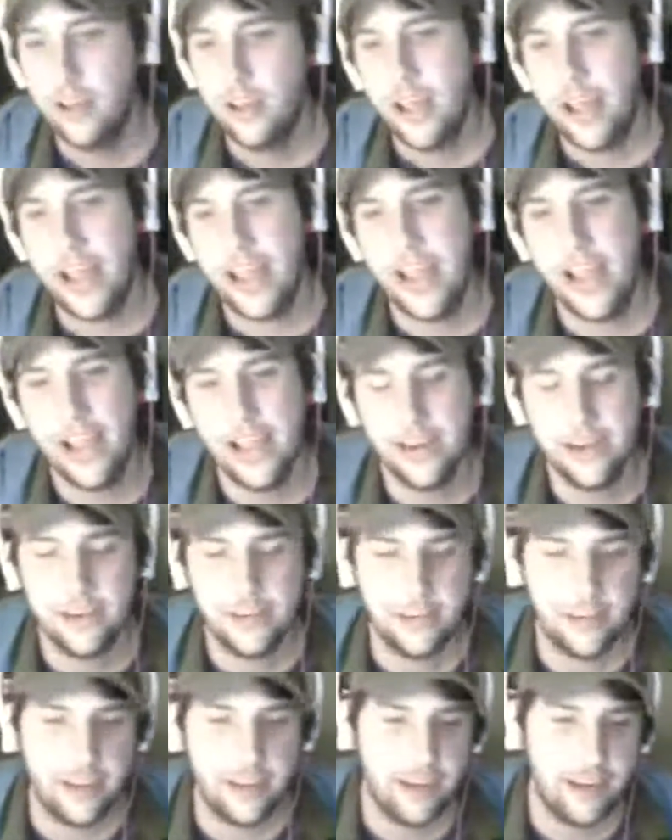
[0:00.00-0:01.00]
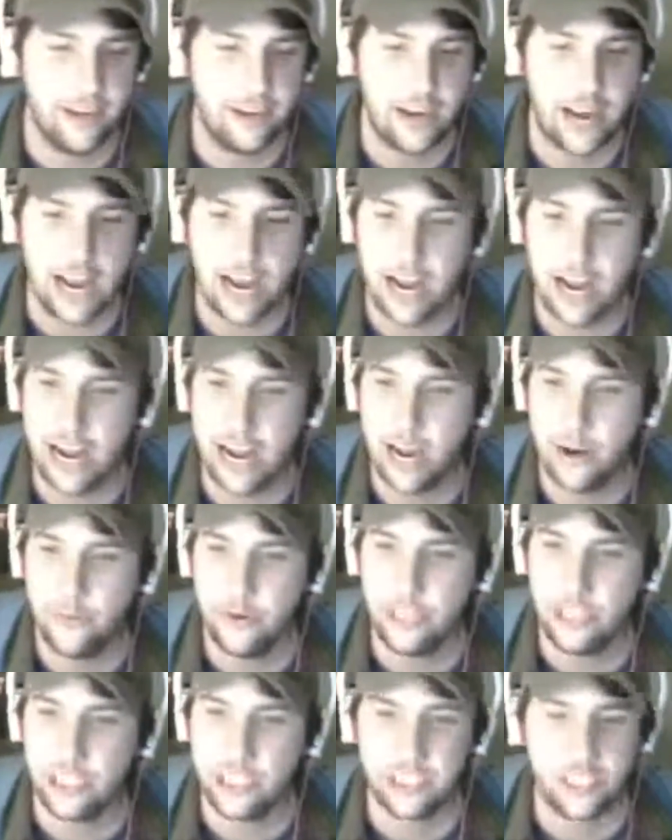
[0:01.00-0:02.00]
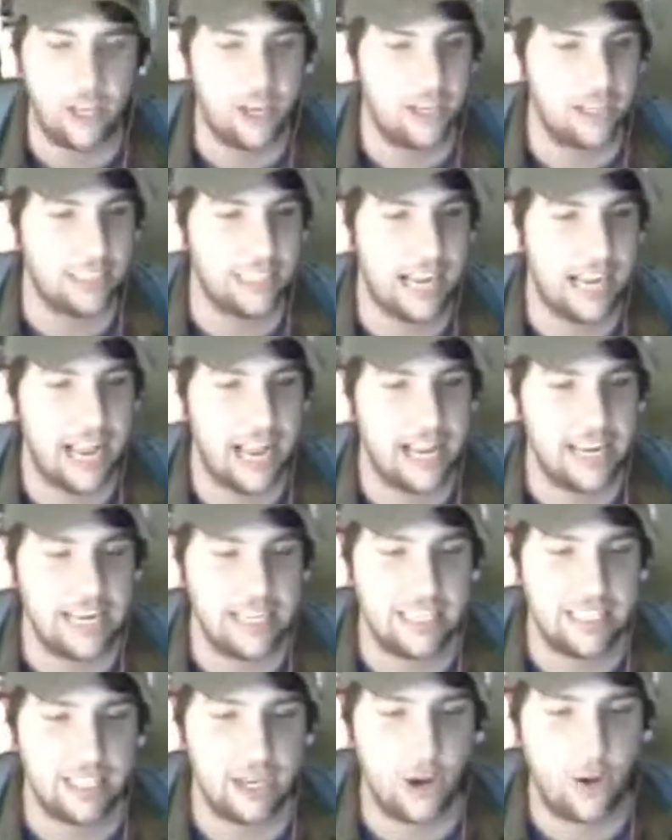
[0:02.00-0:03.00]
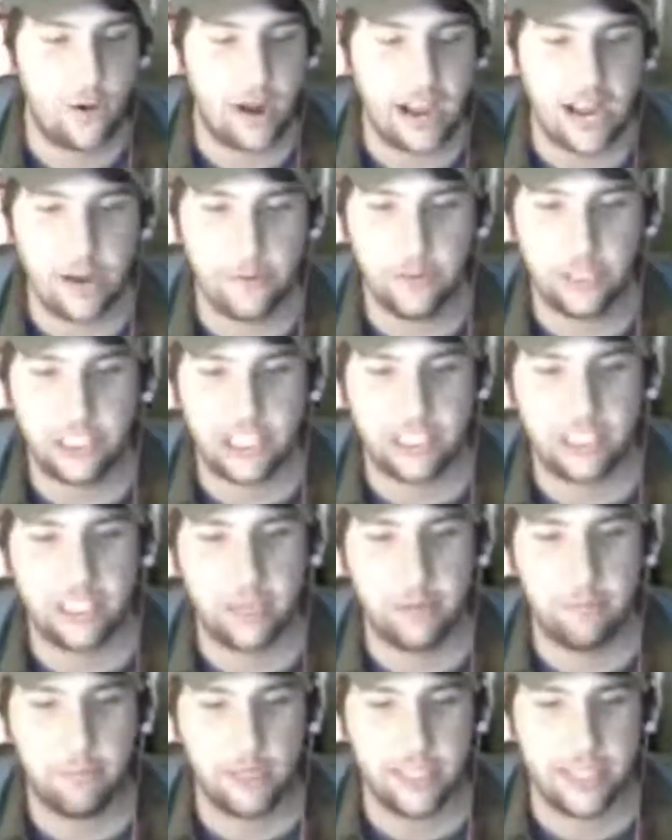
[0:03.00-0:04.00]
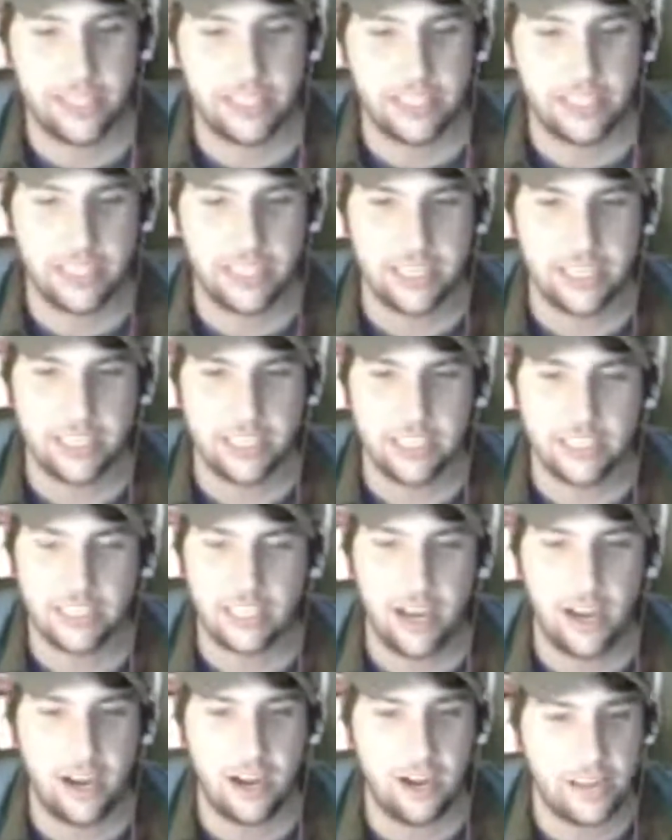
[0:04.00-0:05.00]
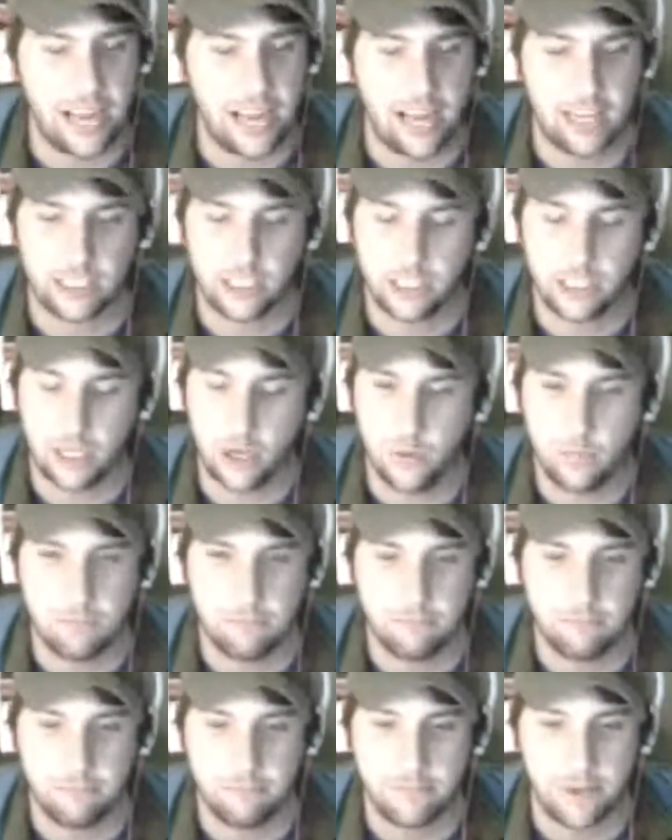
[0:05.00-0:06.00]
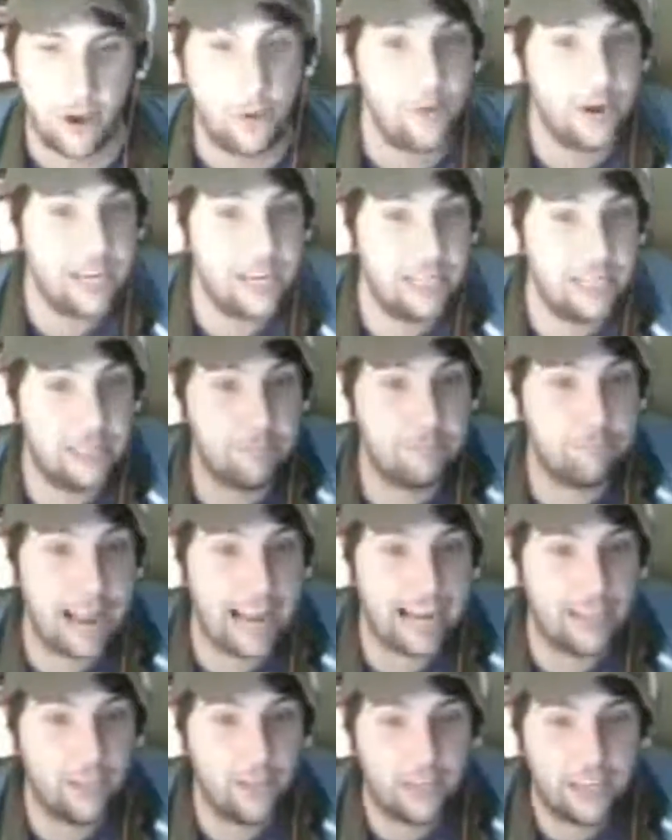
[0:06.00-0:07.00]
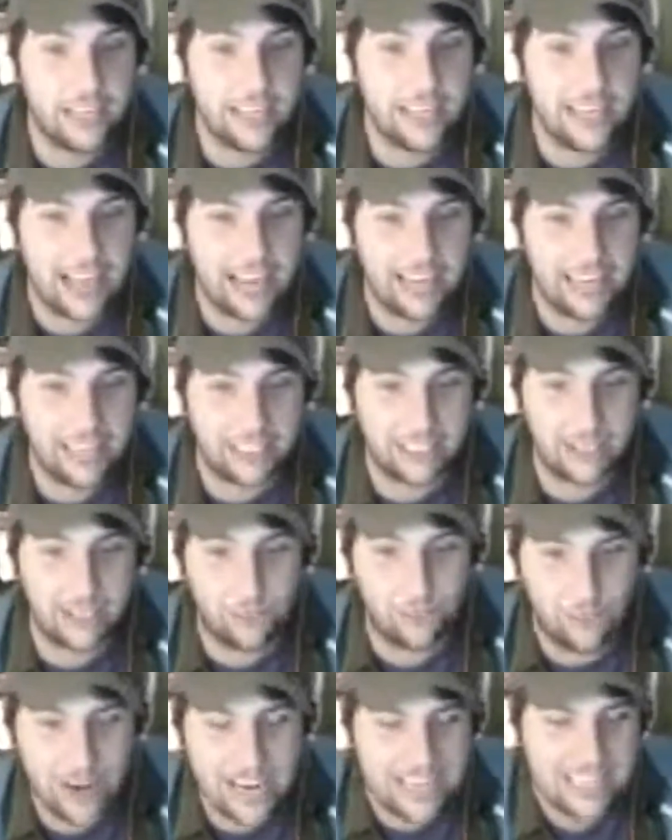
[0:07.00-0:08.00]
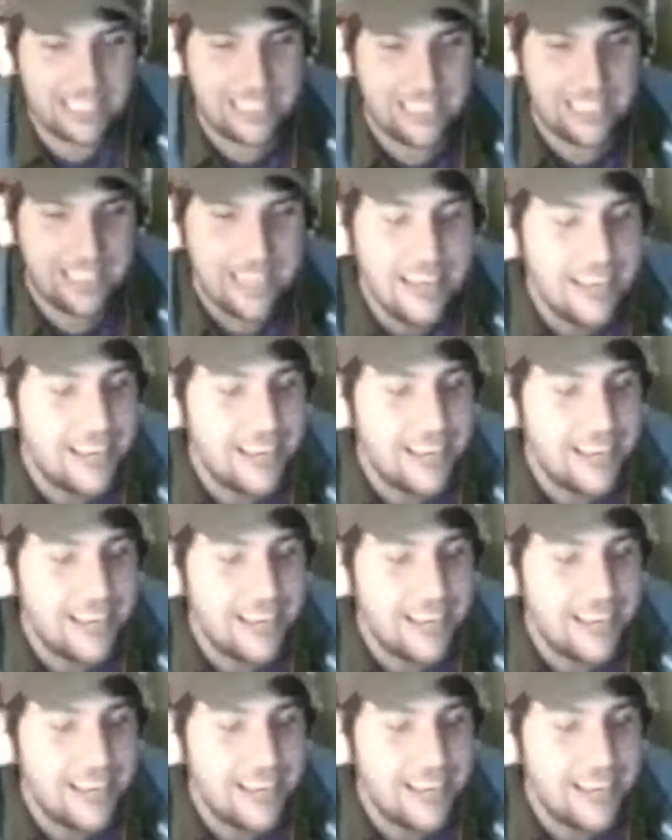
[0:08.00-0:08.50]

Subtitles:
And we just lost Addy, so I will just complete this. And he's back. Look at that. That's crazy.